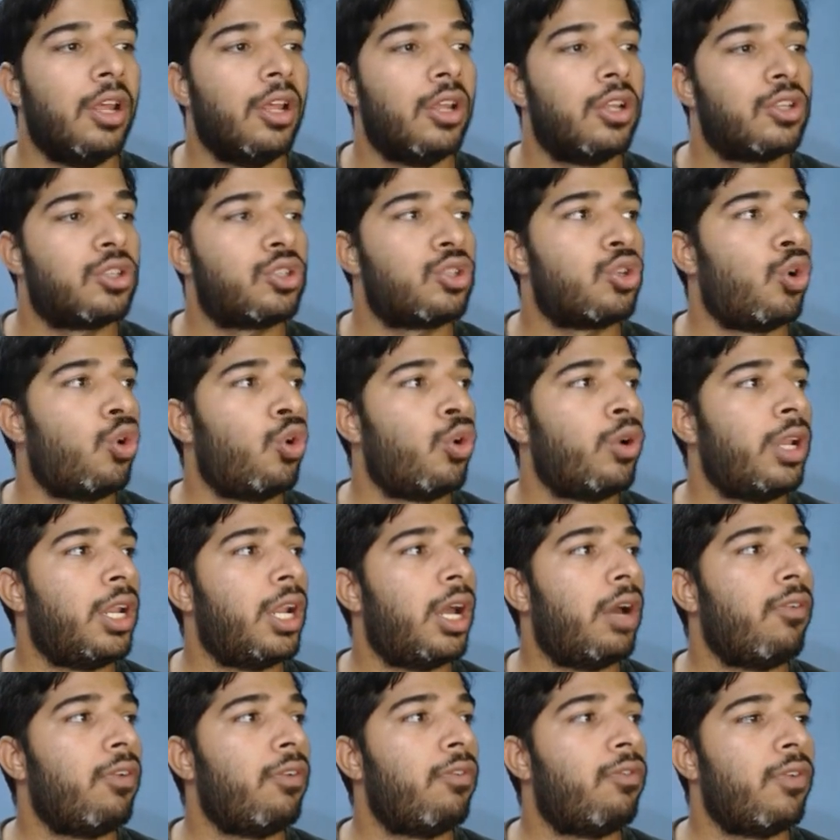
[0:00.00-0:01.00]
So
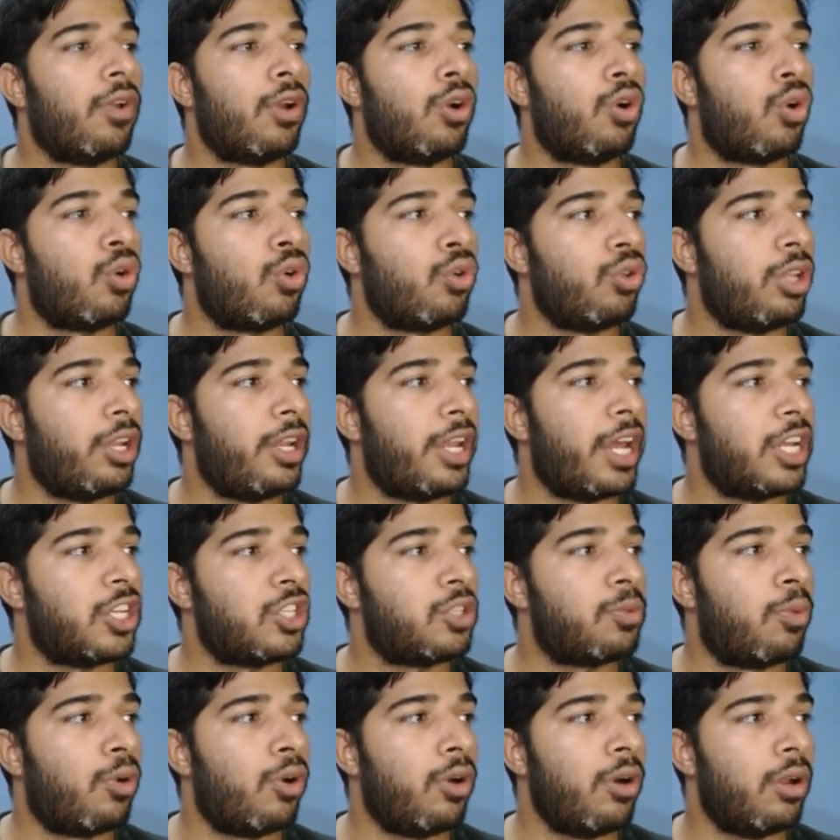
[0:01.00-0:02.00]
now if we go to the
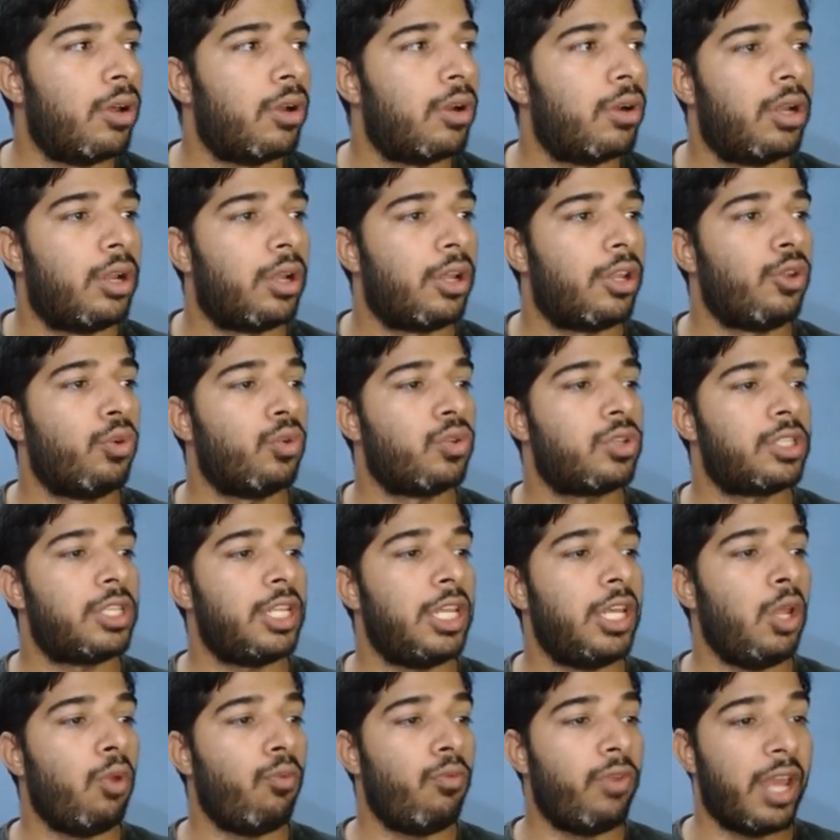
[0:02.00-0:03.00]
dashboard, you
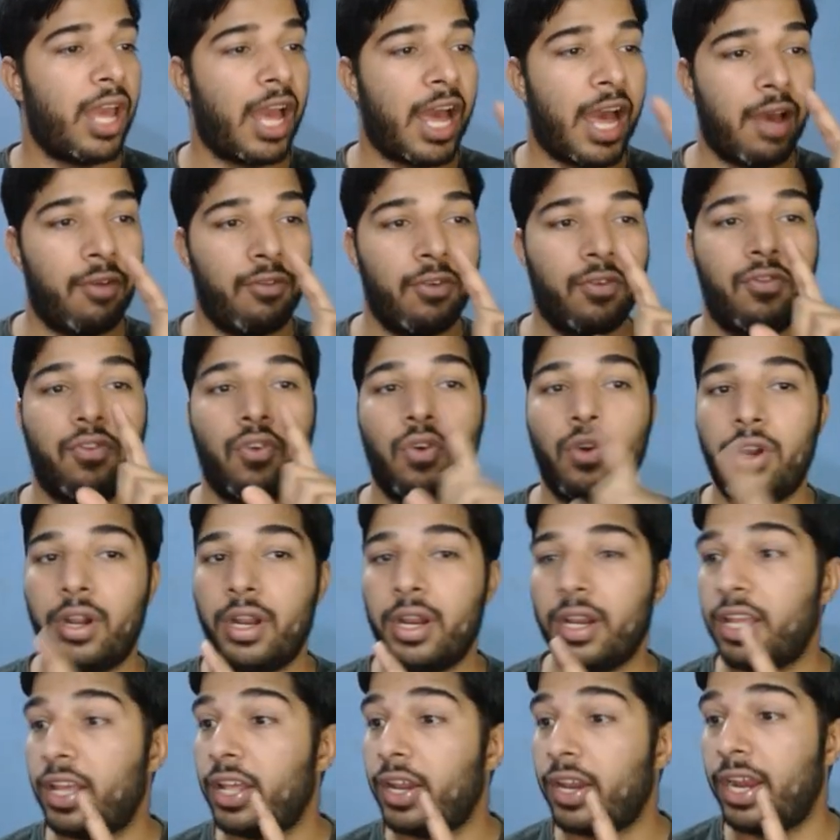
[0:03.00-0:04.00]
see we have a folder
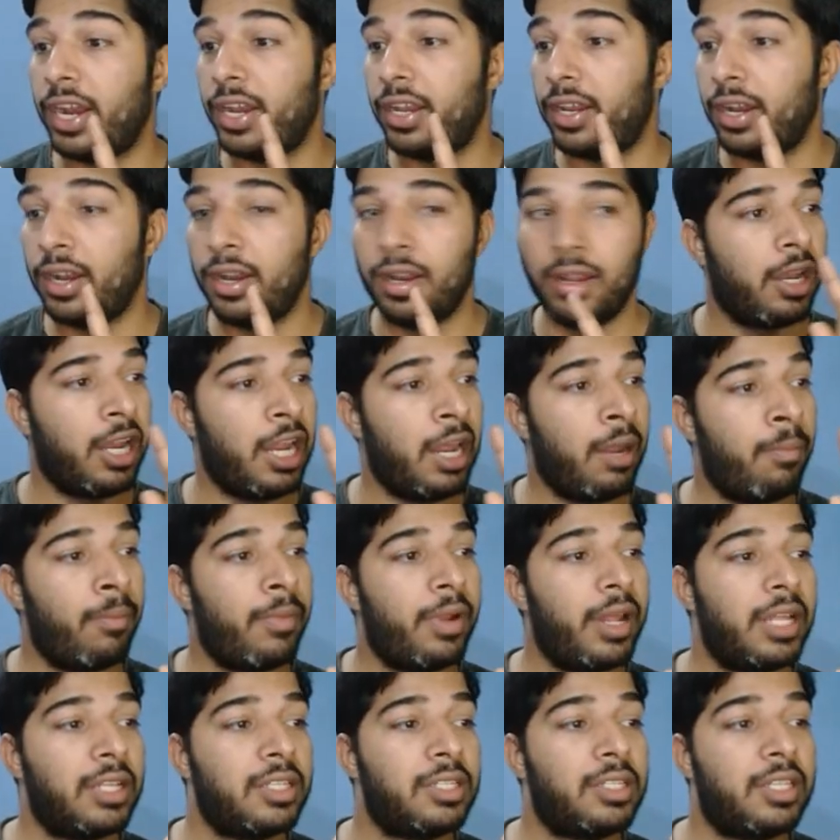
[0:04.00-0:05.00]
created named
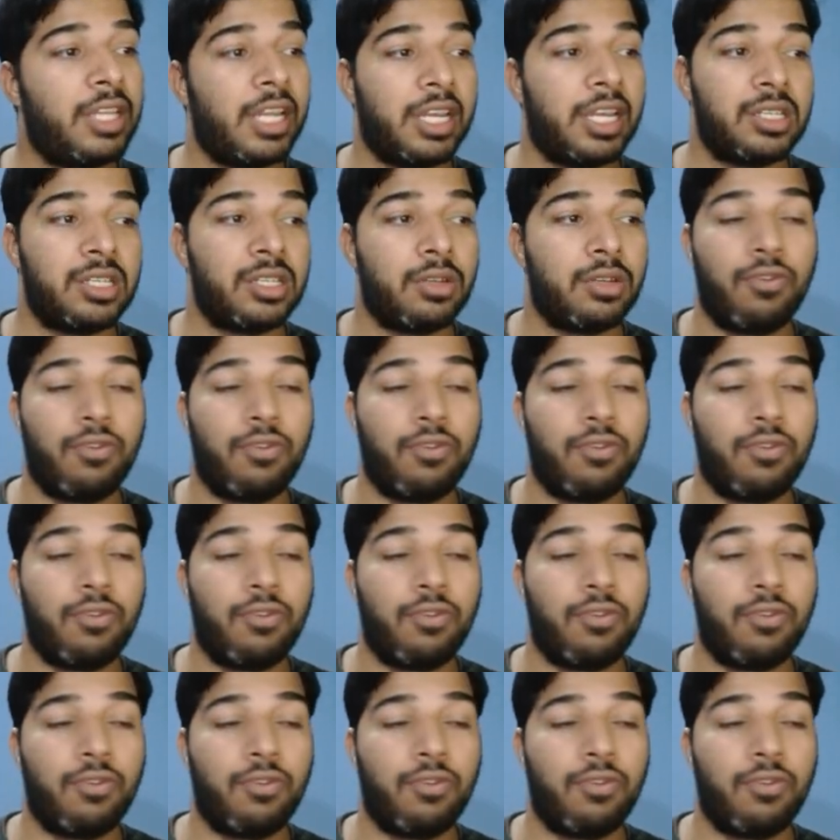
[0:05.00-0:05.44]
as test